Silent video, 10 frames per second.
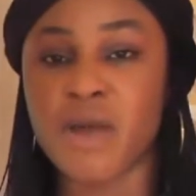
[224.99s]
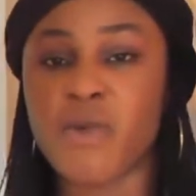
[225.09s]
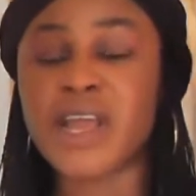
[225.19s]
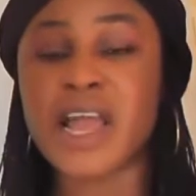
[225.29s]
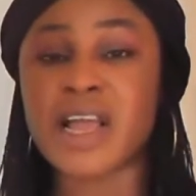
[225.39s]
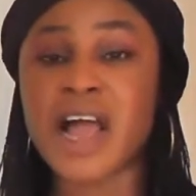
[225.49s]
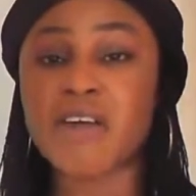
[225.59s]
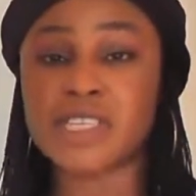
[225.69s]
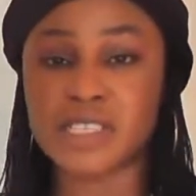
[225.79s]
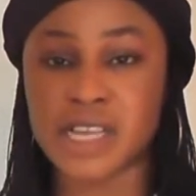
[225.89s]
We can
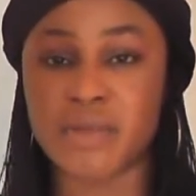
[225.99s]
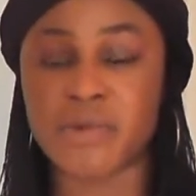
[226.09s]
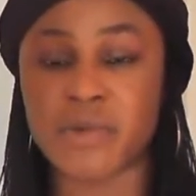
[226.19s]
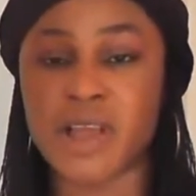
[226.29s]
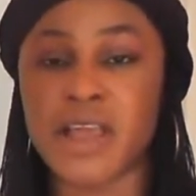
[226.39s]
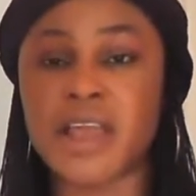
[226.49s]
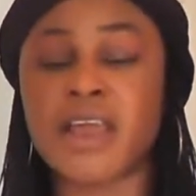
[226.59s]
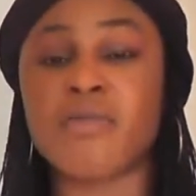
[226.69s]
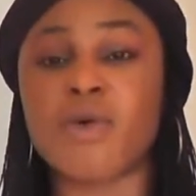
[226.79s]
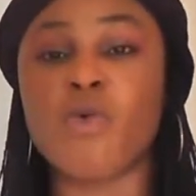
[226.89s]
count table. It
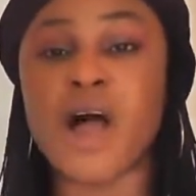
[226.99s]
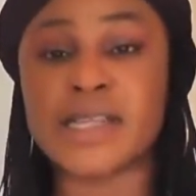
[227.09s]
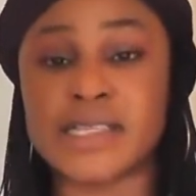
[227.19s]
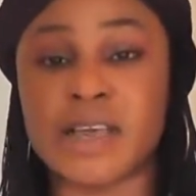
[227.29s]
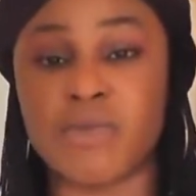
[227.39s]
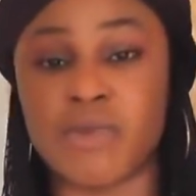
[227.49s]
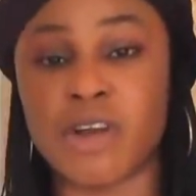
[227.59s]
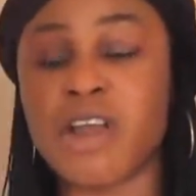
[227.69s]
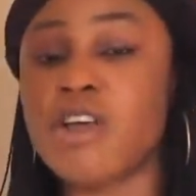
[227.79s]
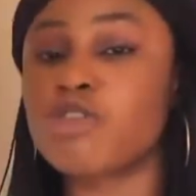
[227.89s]
can be 1
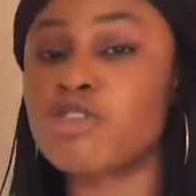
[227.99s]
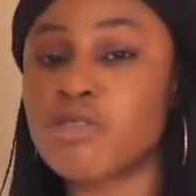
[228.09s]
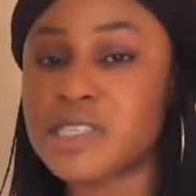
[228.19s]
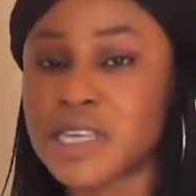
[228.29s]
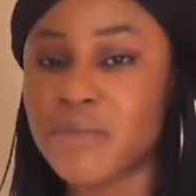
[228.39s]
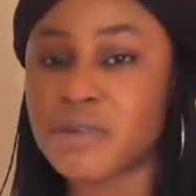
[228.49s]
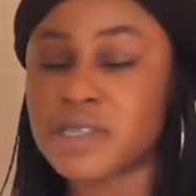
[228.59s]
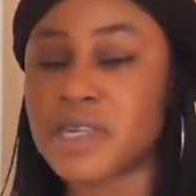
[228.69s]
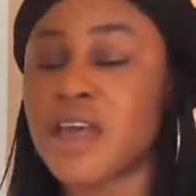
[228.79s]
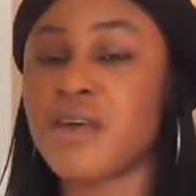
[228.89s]
table, 2
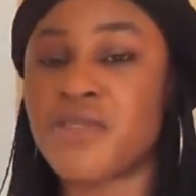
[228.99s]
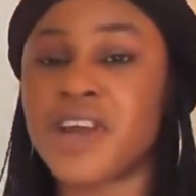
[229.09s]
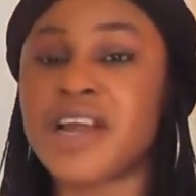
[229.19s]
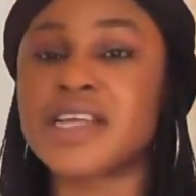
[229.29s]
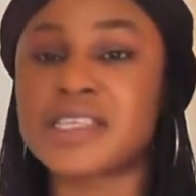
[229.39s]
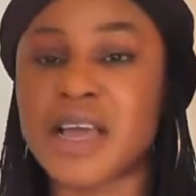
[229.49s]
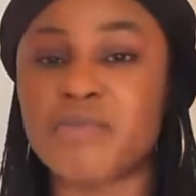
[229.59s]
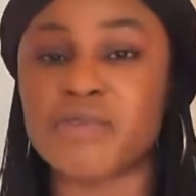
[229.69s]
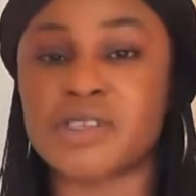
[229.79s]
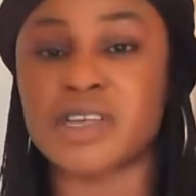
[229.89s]
tables, 3
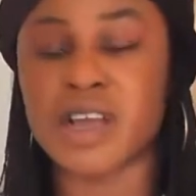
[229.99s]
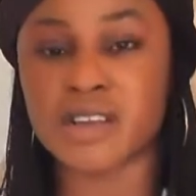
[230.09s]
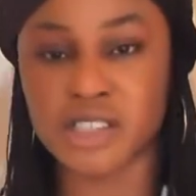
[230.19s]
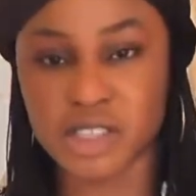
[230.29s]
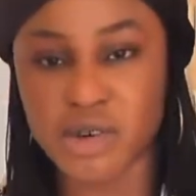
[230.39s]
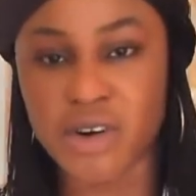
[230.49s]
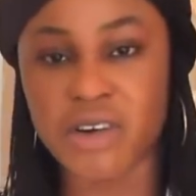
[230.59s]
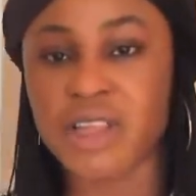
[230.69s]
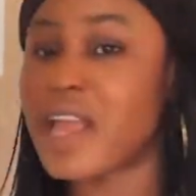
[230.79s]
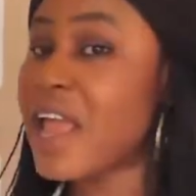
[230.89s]
tables, so
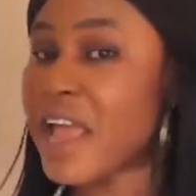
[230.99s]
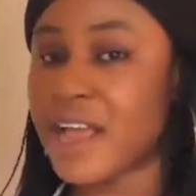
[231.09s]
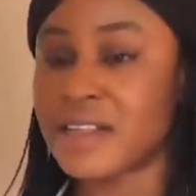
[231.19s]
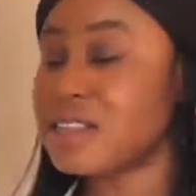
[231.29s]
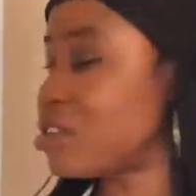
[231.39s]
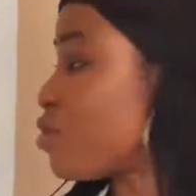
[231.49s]
on and so